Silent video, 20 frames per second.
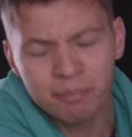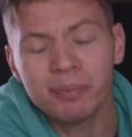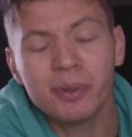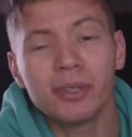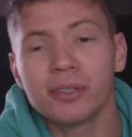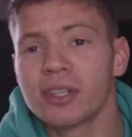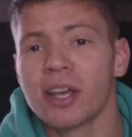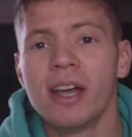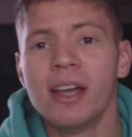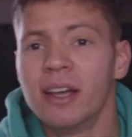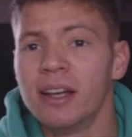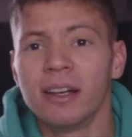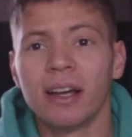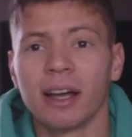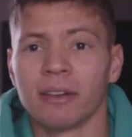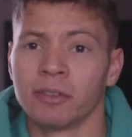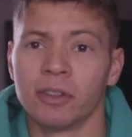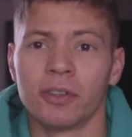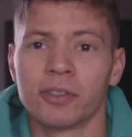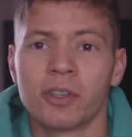But
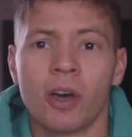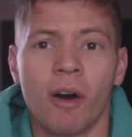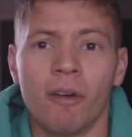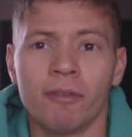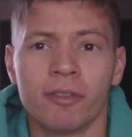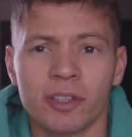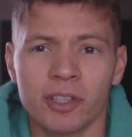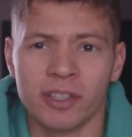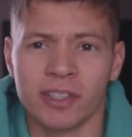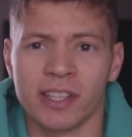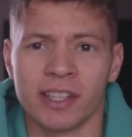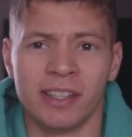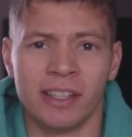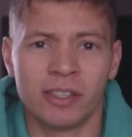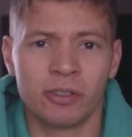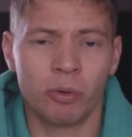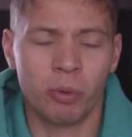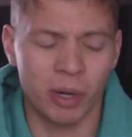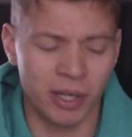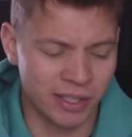I've lost confidence in
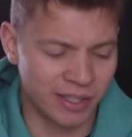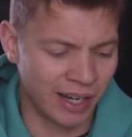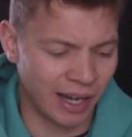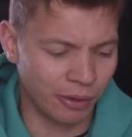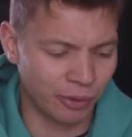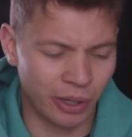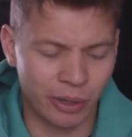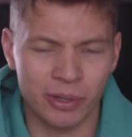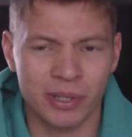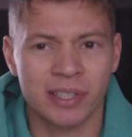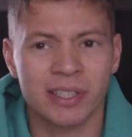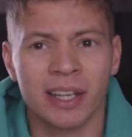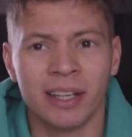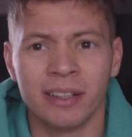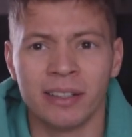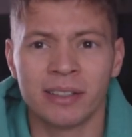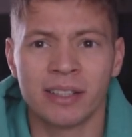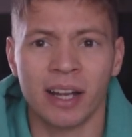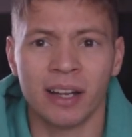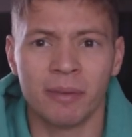this quiz now. Now it's
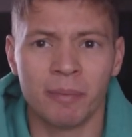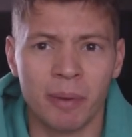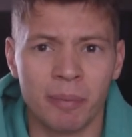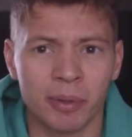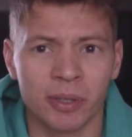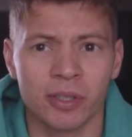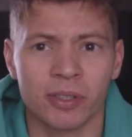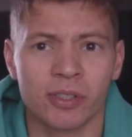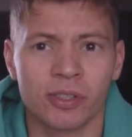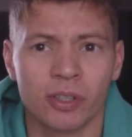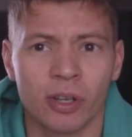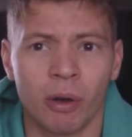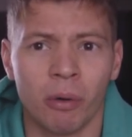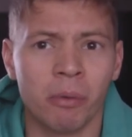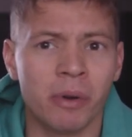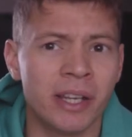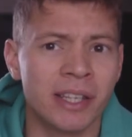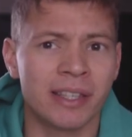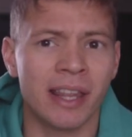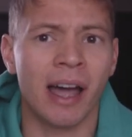saying, telling people to
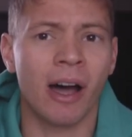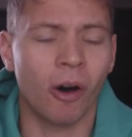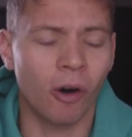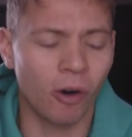squeeze their